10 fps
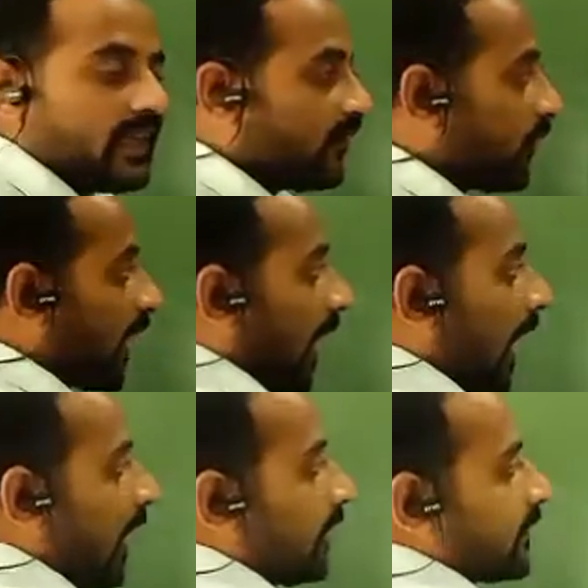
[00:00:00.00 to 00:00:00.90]
If I
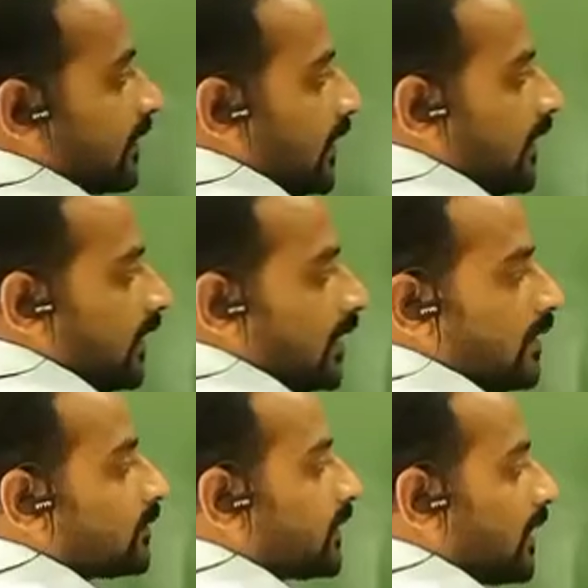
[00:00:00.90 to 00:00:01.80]

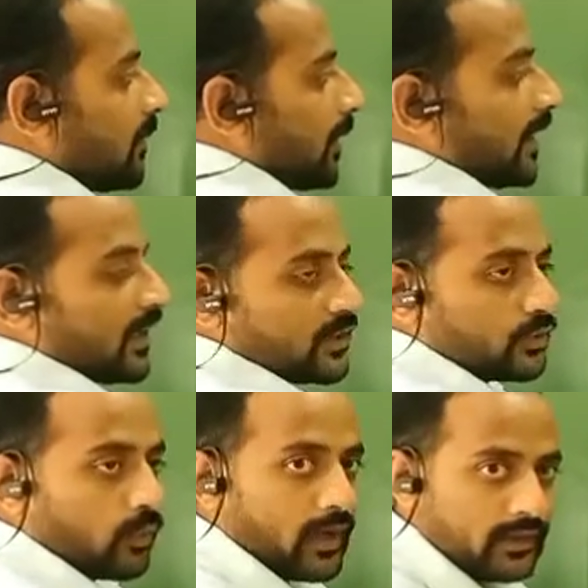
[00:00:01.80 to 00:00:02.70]
had 3 minus
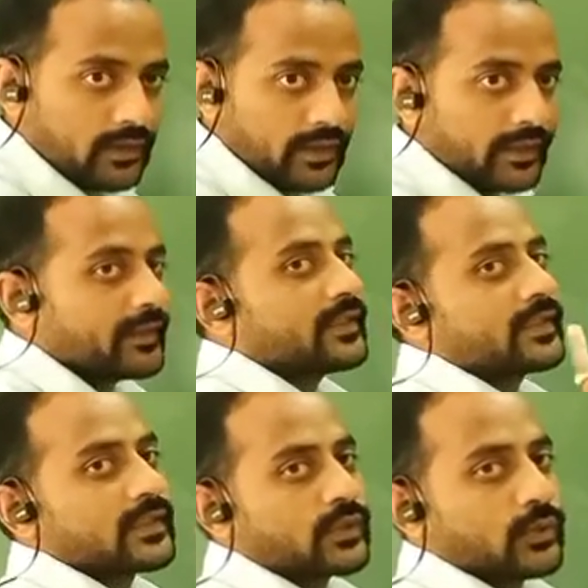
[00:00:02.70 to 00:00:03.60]
1, it is
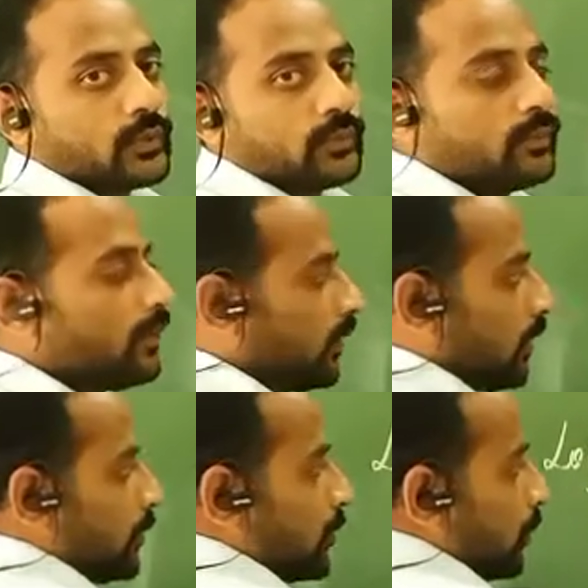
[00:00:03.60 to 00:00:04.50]
2.
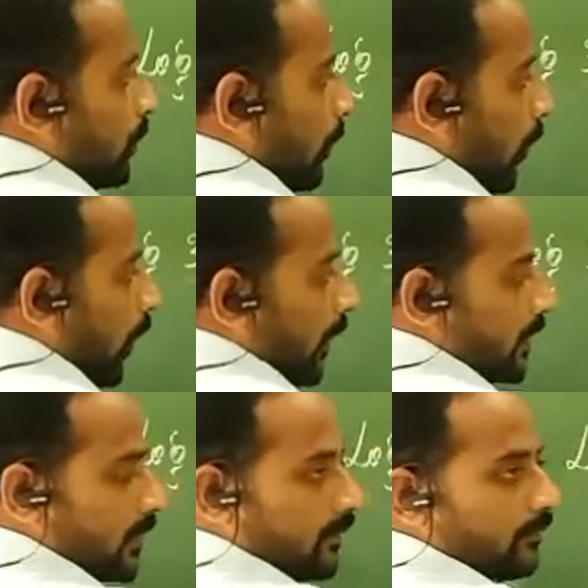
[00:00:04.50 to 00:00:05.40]
2
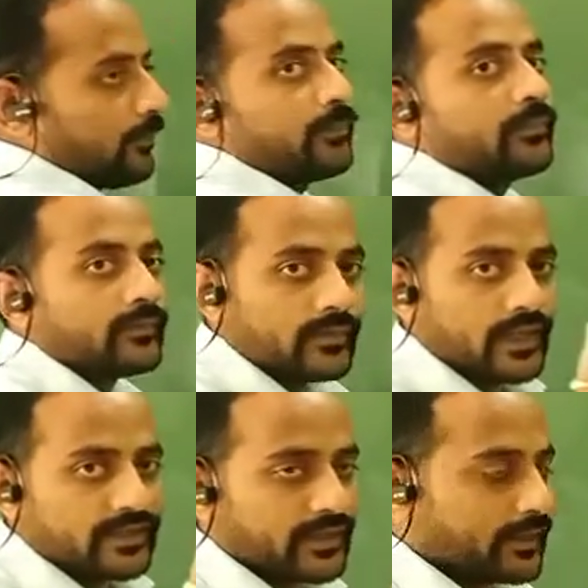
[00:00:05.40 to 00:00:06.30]
points.
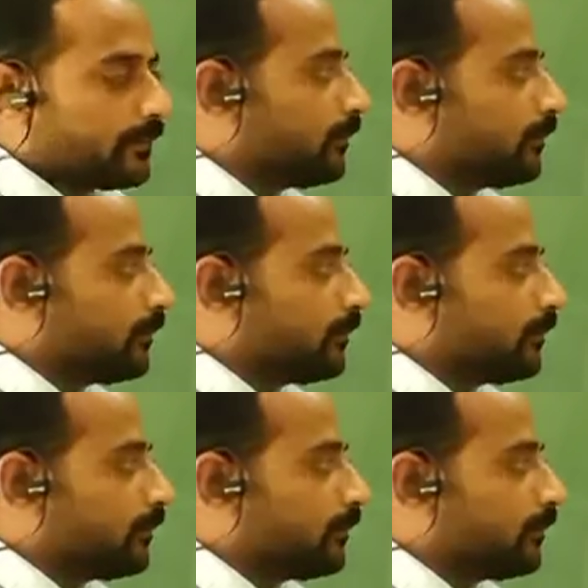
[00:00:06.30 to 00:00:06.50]
That's it.